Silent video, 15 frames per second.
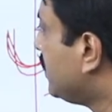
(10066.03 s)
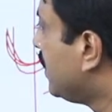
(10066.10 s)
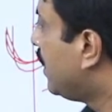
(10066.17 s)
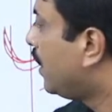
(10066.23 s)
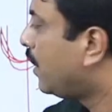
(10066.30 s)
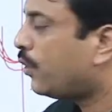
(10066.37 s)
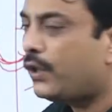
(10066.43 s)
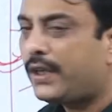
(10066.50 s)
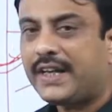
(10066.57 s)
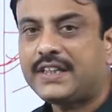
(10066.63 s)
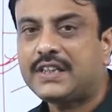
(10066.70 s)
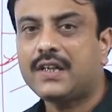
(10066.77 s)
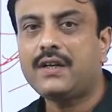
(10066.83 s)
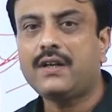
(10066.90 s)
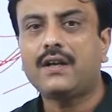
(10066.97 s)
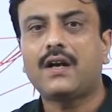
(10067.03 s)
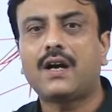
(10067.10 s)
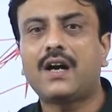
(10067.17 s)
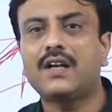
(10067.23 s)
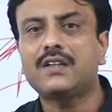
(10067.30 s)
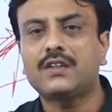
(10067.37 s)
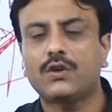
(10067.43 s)
Rotation,
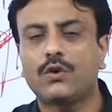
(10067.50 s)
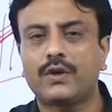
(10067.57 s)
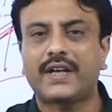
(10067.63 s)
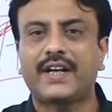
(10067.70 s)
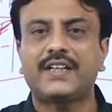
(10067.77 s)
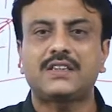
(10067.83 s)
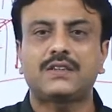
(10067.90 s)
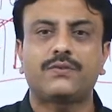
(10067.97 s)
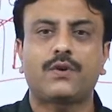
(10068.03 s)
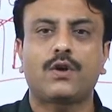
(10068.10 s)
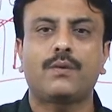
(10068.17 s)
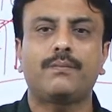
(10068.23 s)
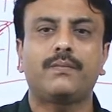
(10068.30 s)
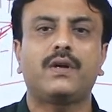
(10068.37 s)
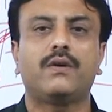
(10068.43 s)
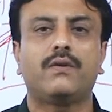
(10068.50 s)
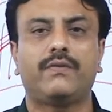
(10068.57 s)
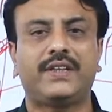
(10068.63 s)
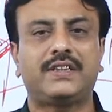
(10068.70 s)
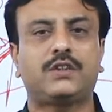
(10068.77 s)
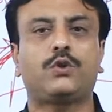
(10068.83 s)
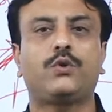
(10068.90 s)
earth rotates from
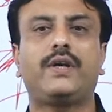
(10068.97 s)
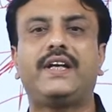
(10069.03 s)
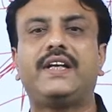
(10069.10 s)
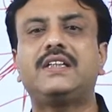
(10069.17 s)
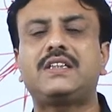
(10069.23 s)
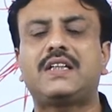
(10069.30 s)
west to east.